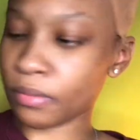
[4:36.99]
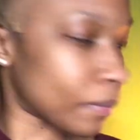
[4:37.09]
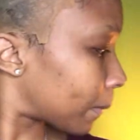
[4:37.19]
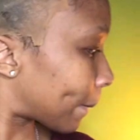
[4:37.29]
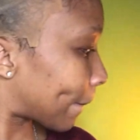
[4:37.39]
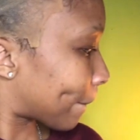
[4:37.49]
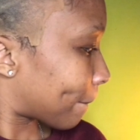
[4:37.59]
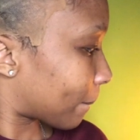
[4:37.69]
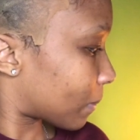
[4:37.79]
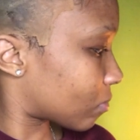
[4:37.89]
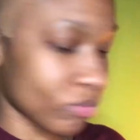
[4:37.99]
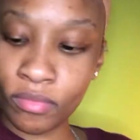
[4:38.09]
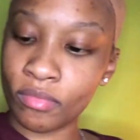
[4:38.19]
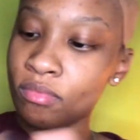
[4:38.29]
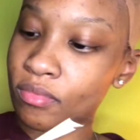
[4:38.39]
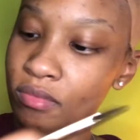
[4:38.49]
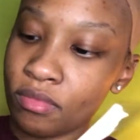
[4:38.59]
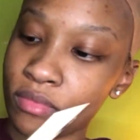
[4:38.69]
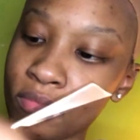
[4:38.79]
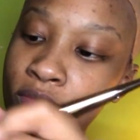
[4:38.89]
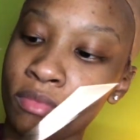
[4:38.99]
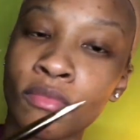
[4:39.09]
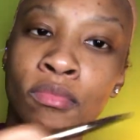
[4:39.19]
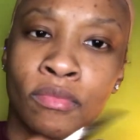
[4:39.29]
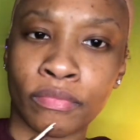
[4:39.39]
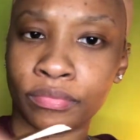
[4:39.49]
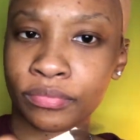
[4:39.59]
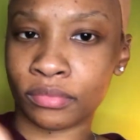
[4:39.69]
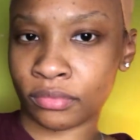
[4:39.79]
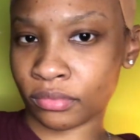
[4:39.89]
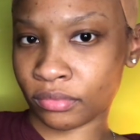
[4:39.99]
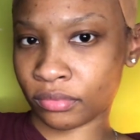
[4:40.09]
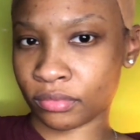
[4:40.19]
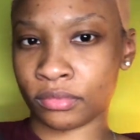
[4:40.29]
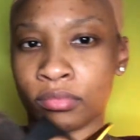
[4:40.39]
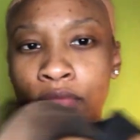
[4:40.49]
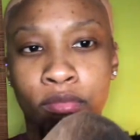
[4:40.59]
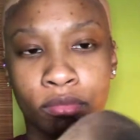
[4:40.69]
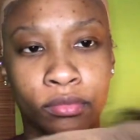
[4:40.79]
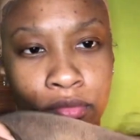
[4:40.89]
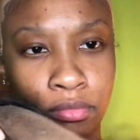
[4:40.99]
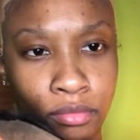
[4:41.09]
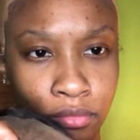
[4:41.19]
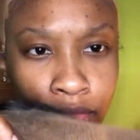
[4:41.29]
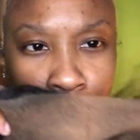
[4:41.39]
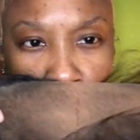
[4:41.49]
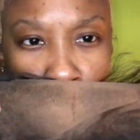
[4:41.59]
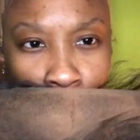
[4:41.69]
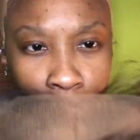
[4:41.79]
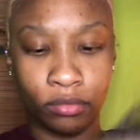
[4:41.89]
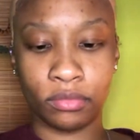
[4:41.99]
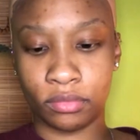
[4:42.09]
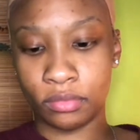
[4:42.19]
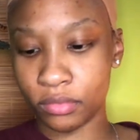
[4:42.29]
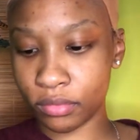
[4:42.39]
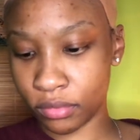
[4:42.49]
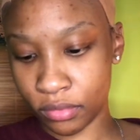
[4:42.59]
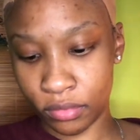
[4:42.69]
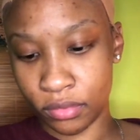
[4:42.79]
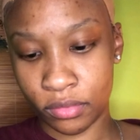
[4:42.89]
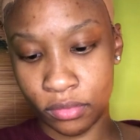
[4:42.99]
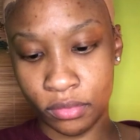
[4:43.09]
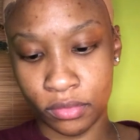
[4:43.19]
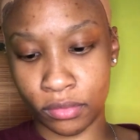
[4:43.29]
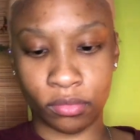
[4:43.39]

So I basically had to shampoo it out. But as you can see, we all good.